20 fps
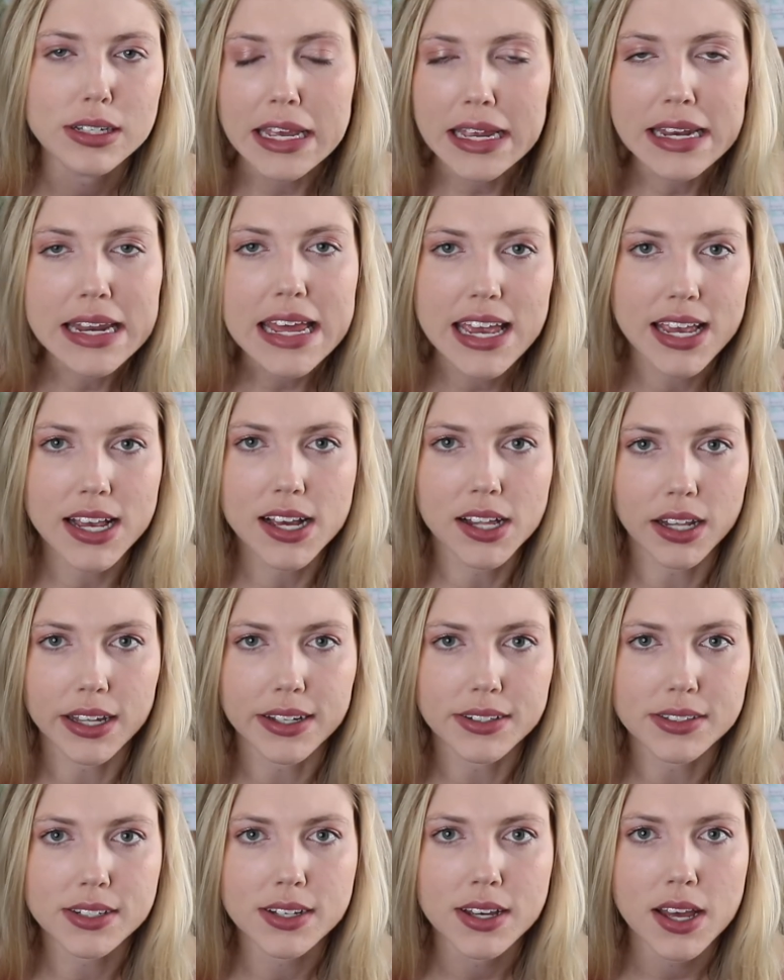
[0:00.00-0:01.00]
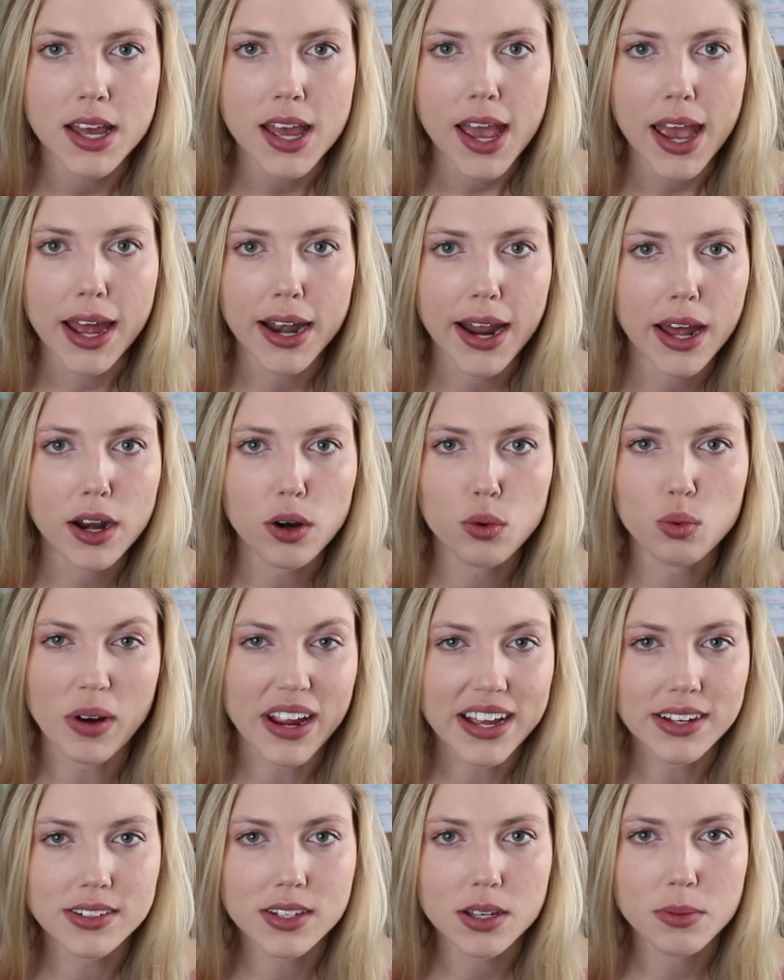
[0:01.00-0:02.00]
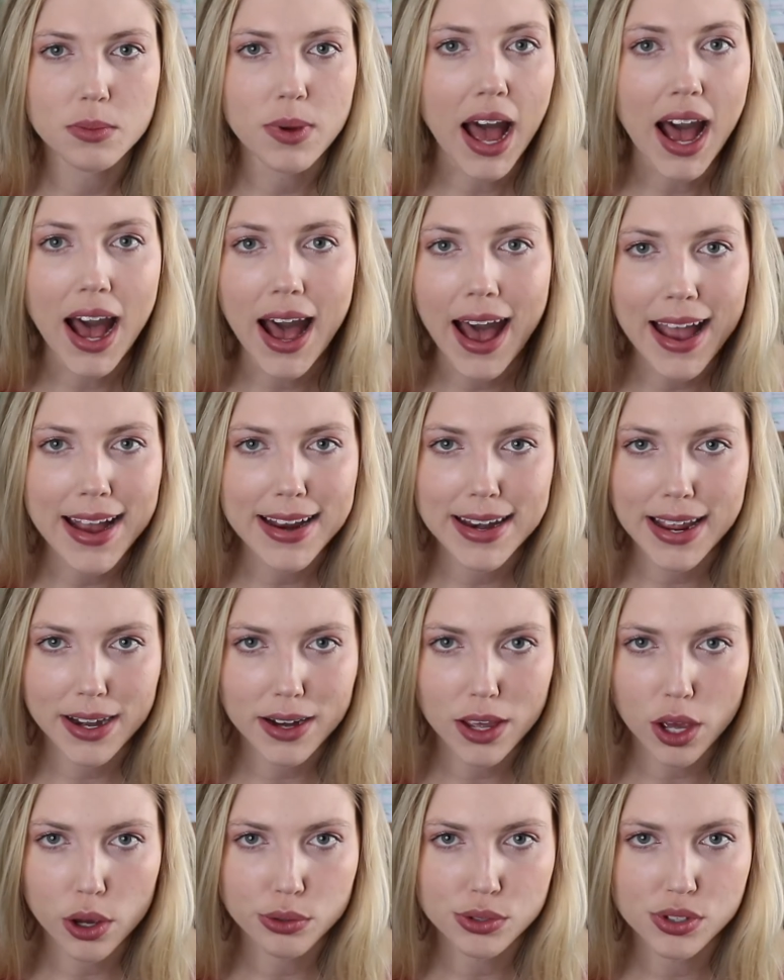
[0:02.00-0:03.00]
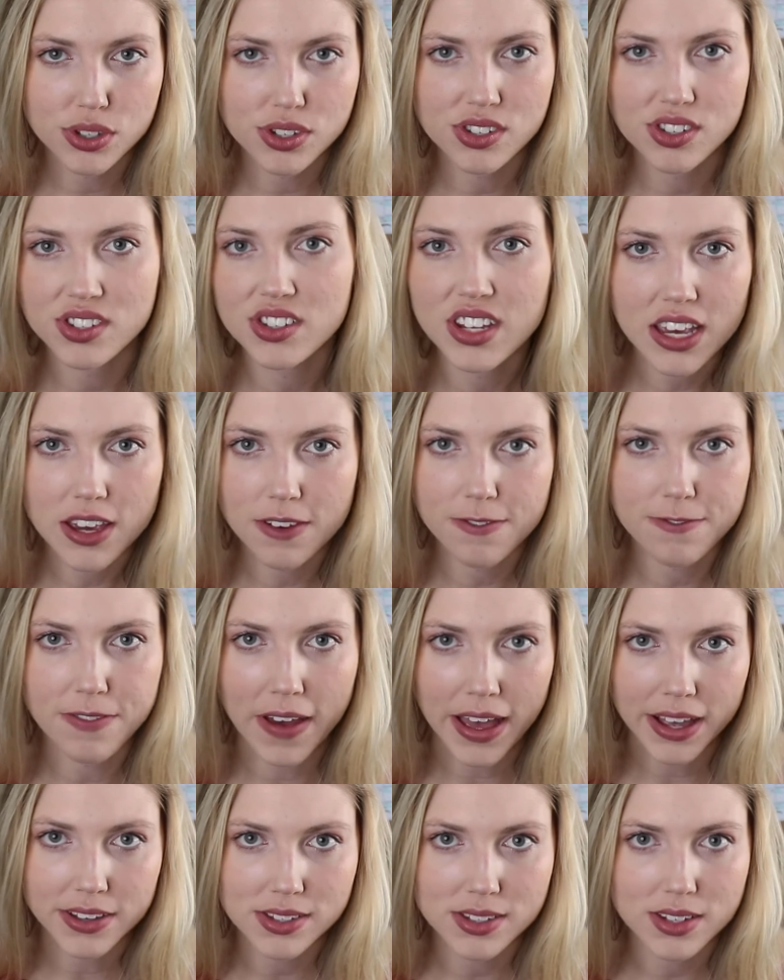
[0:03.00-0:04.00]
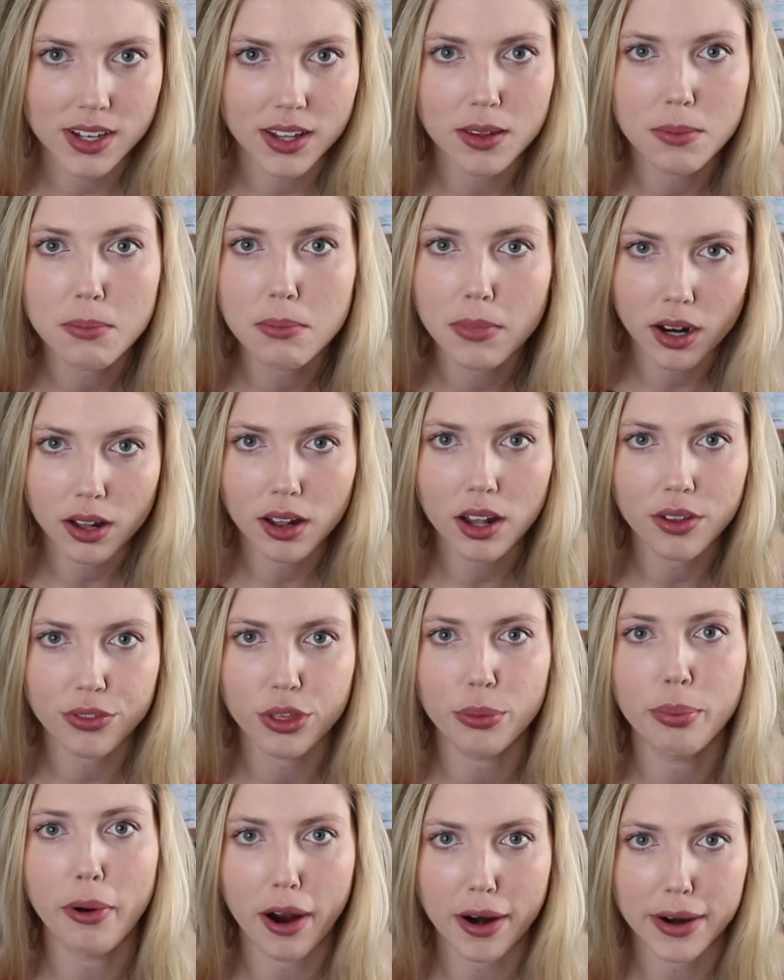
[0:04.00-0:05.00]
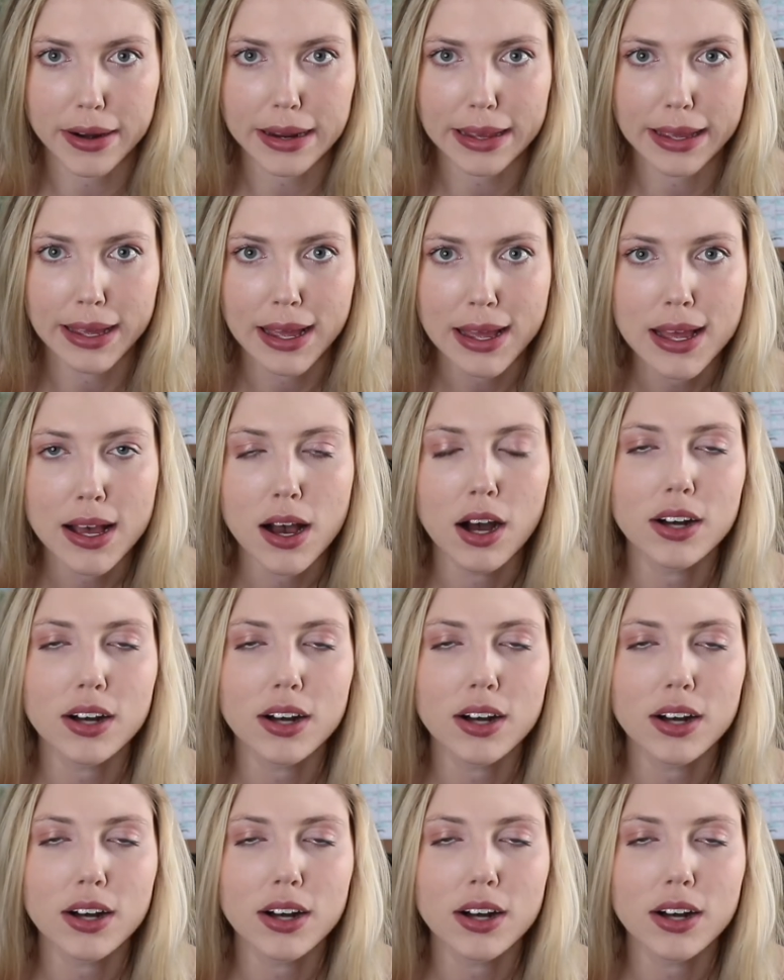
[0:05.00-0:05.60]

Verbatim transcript: in England and had a random hide and go seek fest in the middle of the party.